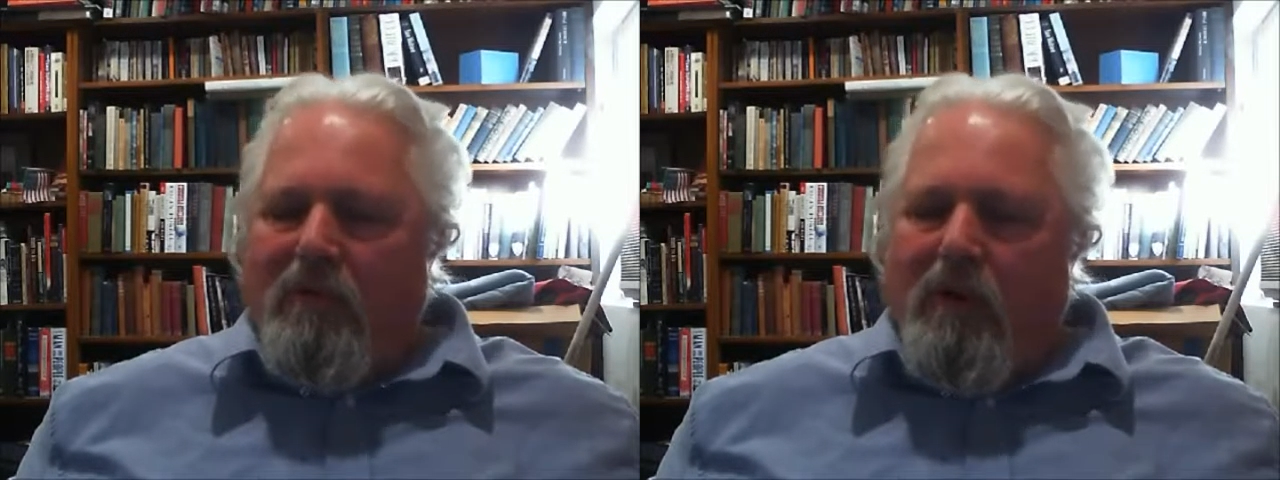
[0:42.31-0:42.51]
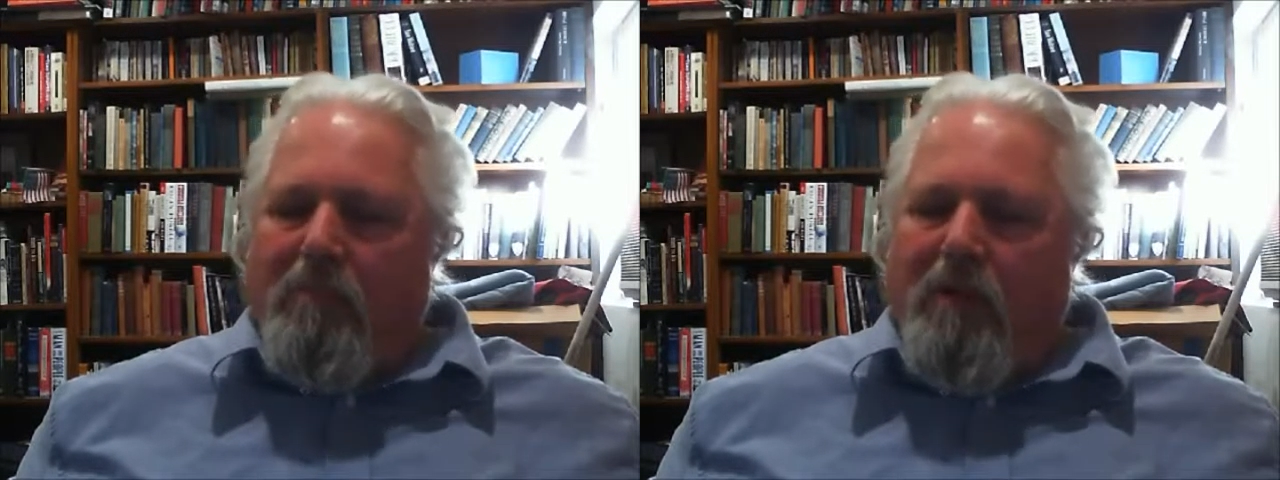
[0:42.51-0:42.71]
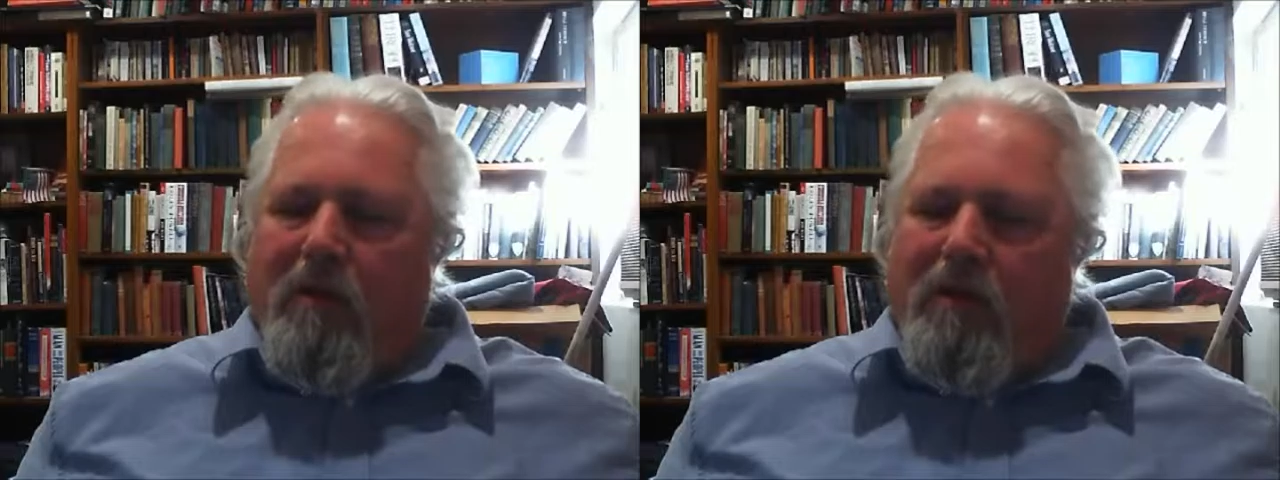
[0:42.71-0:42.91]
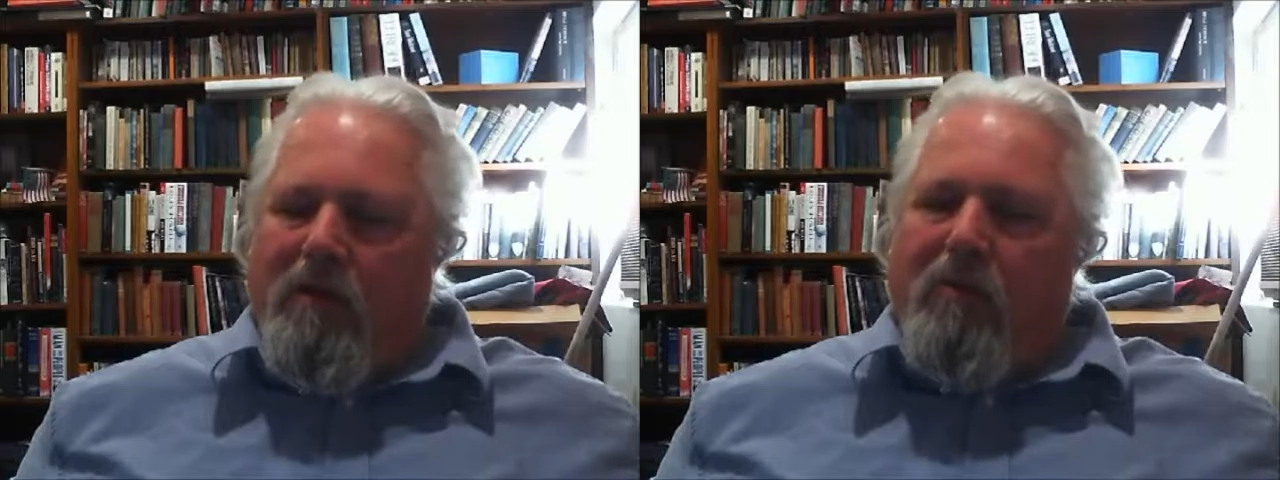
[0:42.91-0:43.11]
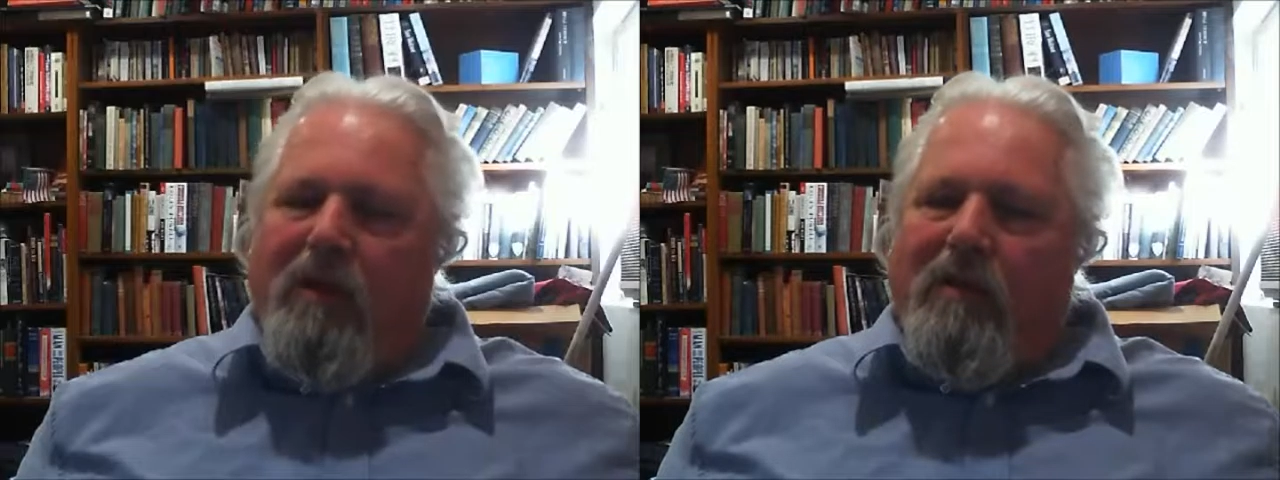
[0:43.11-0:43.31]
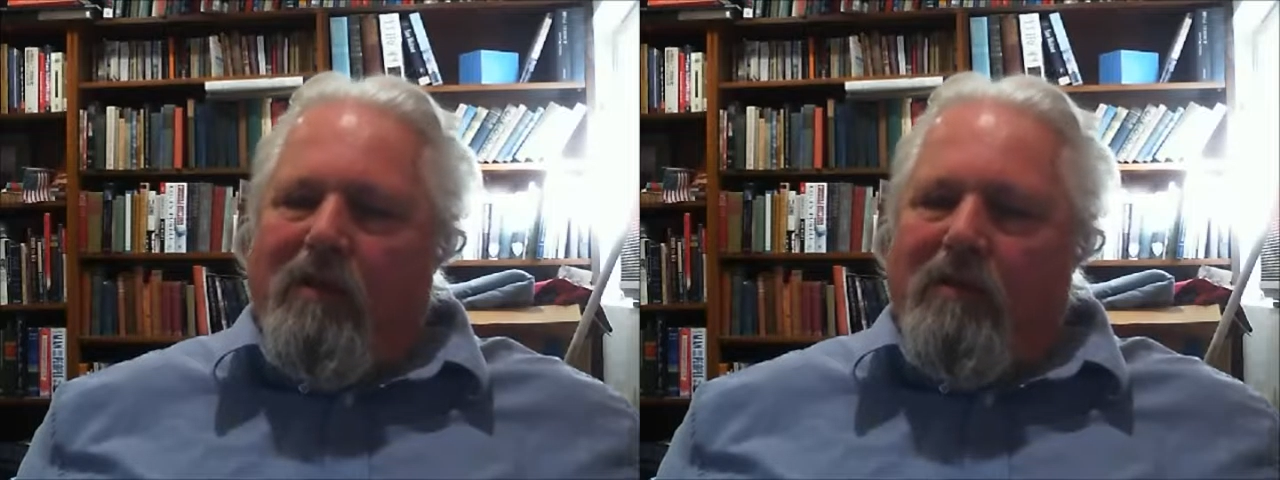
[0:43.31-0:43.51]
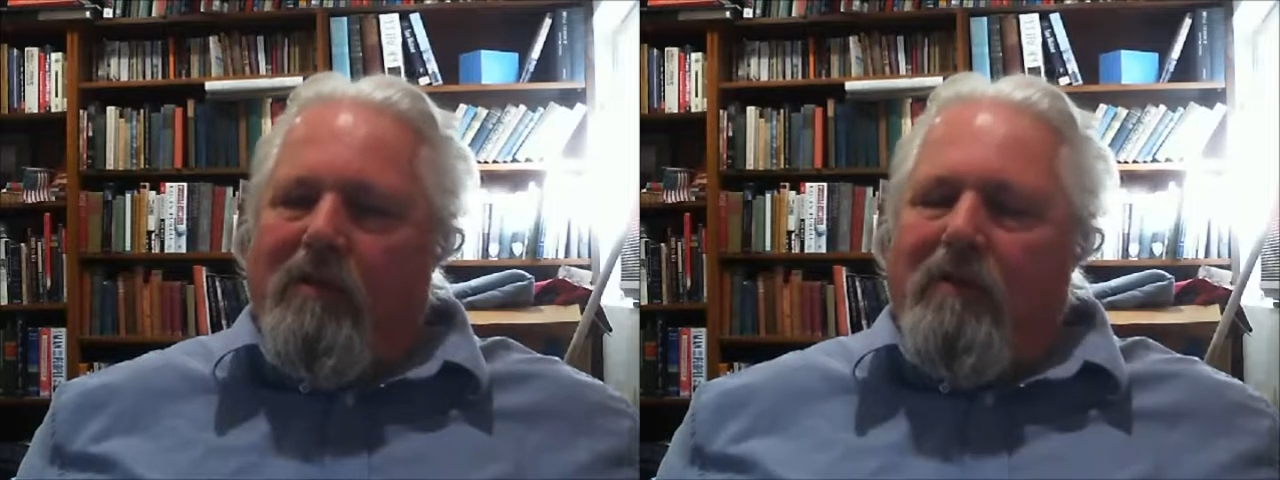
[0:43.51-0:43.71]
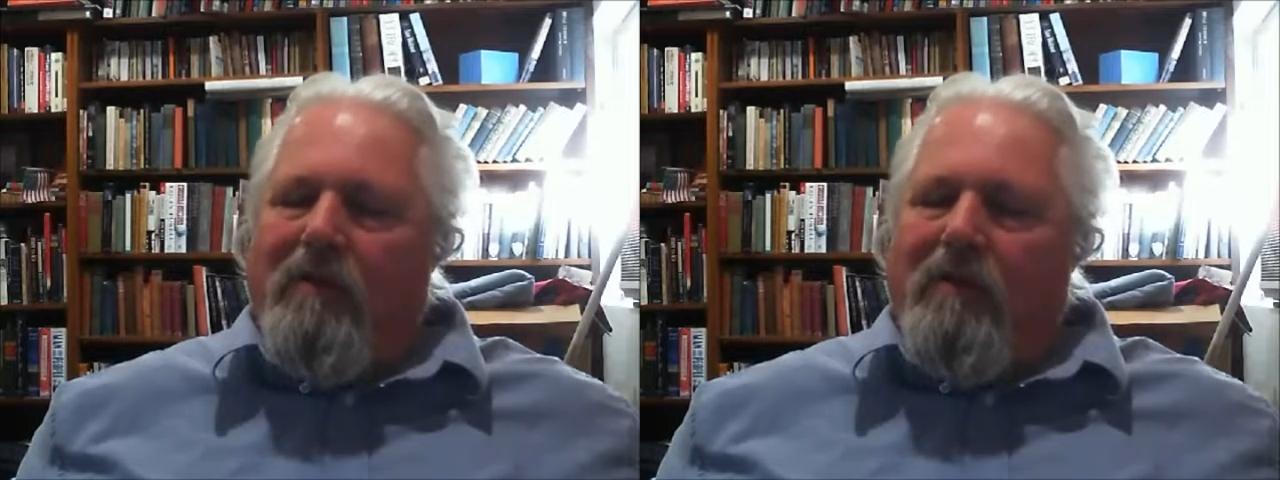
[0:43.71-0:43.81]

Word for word: up there in New England,